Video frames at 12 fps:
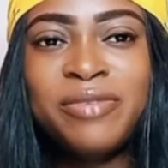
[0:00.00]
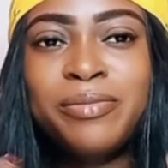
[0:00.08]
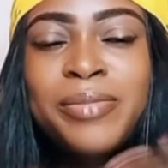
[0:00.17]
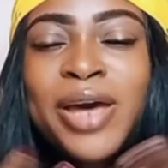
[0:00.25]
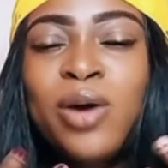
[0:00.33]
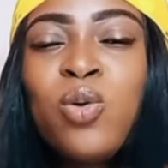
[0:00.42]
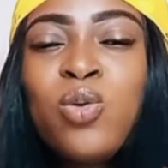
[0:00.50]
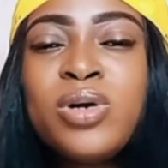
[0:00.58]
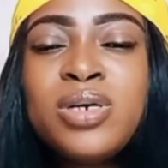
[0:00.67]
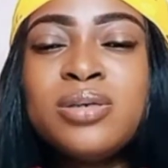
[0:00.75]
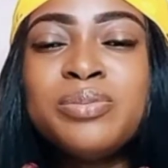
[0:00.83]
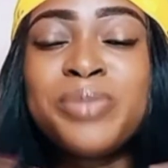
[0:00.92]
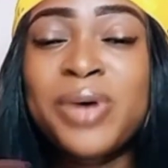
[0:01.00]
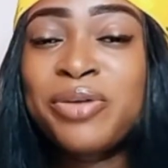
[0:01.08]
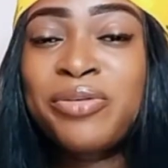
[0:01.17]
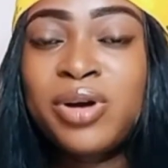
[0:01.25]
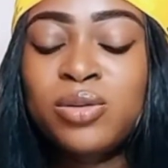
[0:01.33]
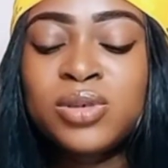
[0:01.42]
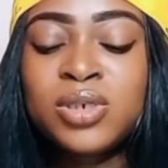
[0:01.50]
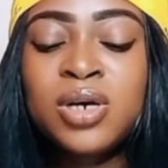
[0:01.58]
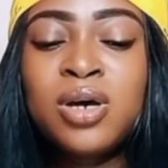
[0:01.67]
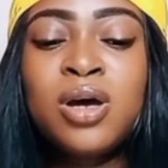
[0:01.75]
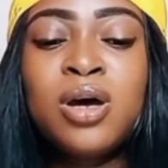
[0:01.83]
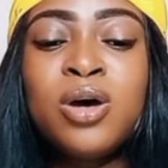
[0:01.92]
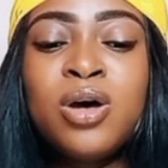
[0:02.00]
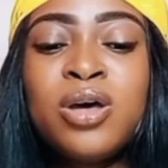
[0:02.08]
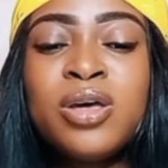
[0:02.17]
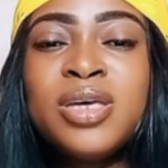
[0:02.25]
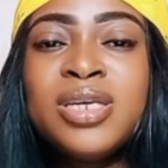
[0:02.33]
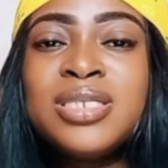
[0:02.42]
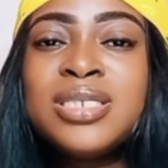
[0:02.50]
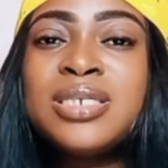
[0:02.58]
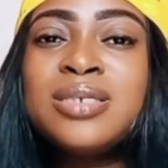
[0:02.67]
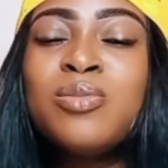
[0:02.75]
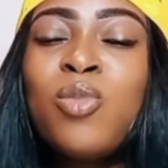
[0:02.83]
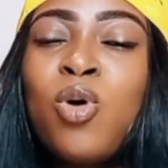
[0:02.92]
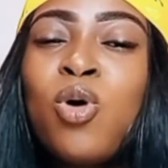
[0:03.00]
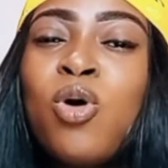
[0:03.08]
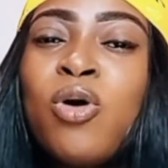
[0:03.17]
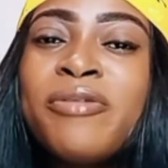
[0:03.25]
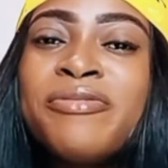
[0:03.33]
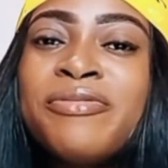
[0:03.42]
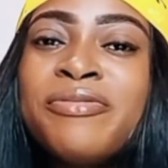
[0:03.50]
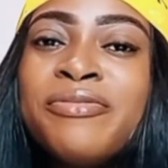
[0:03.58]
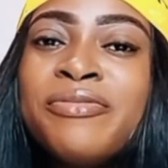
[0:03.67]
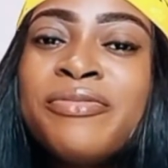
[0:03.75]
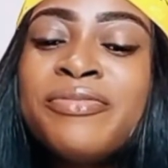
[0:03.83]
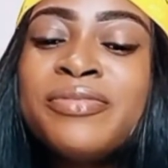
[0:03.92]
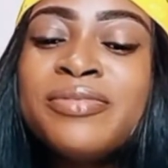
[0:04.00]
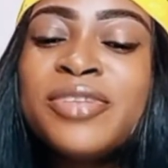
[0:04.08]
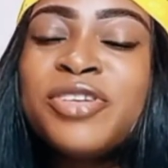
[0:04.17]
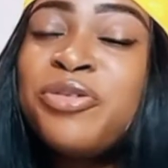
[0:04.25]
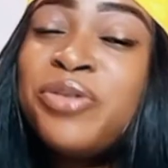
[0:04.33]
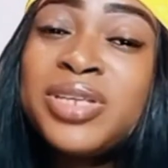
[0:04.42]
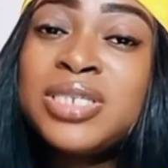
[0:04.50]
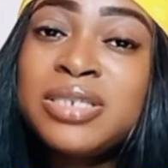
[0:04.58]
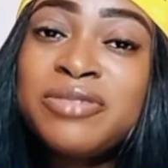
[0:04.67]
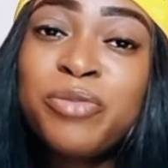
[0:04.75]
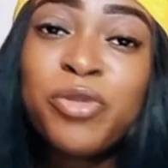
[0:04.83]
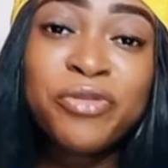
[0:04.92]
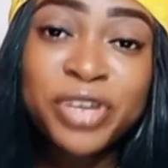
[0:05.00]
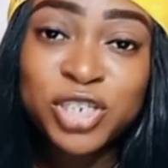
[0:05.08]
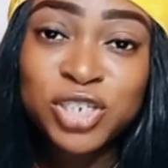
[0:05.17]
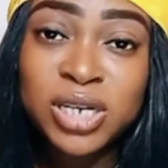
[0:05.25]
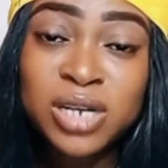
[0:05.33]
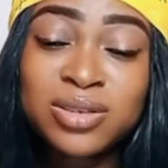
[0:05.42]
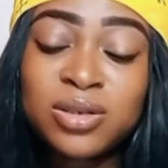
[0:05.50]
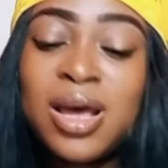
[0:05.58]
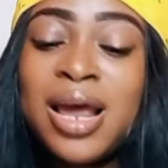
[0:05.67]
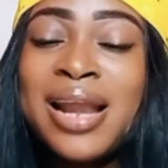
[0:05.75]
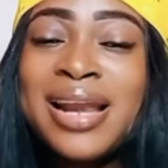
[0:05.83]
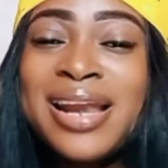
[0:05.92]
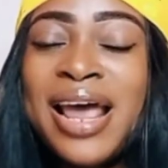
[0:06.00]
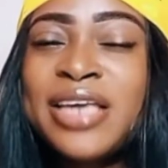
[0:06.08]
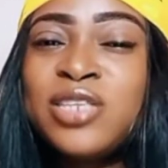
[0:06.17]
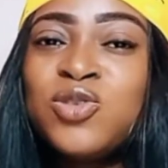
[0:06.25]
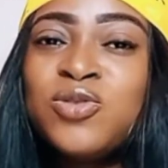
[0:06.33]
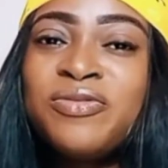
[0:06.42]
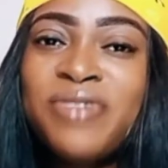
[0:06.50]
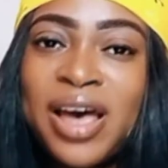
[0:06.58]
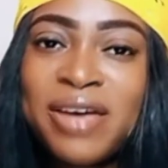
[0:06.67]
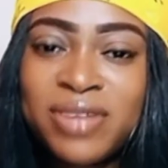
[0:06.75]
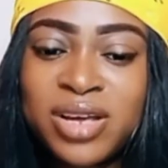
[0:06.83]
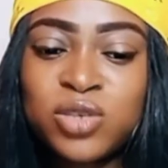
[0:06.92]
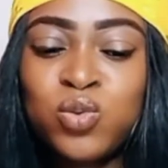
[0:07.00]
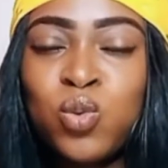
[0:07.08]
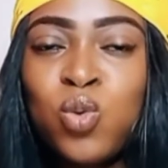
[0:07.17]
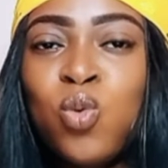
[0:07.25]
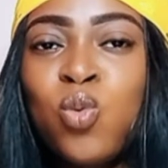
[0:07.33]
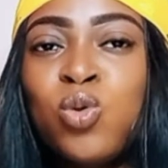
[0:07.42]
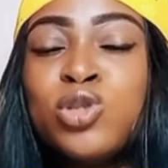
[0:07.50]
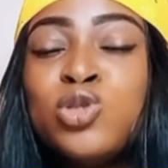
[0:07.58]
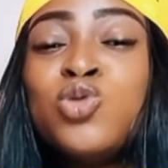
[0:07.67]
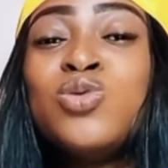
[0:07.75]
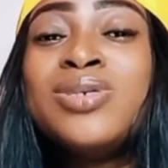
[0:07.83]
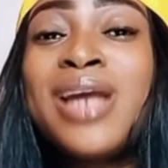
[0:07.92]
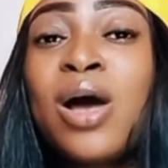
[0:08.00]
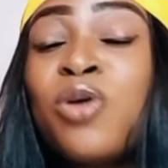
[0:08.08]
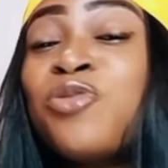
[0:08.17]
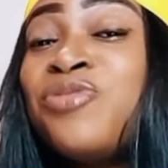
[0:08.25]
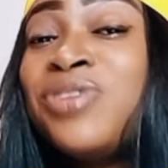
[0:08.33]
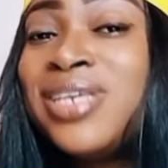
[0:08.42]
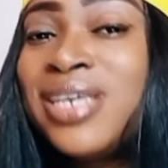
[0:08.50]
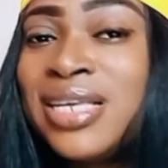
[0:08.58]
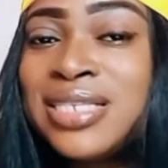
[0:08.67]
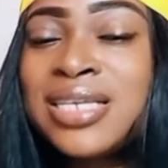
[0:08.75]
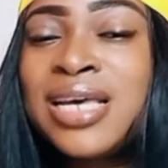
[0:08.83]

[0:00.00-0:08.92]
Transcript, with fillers: my own background, it's more of creative professionals, nine to fivers who want to now create